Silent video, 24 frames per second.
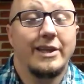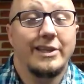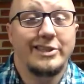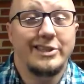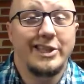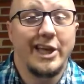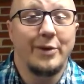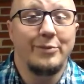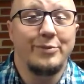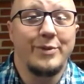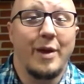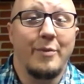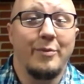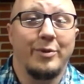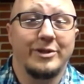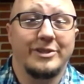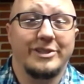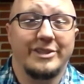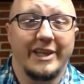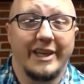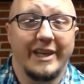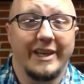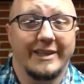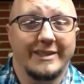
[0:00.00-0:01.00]
Tip number
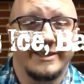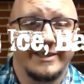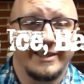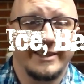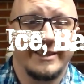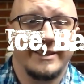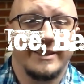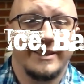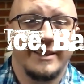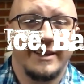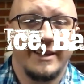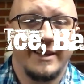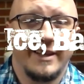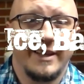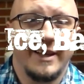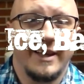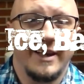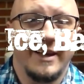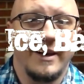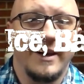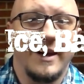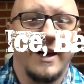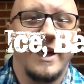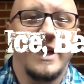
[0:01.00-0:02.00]
6.
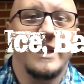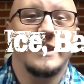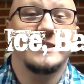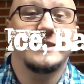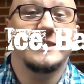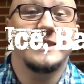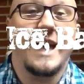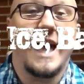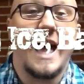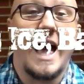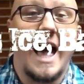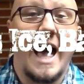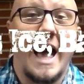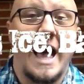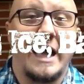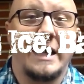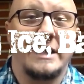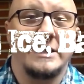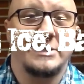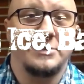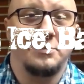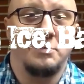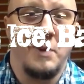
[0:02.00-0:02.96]
Less ice,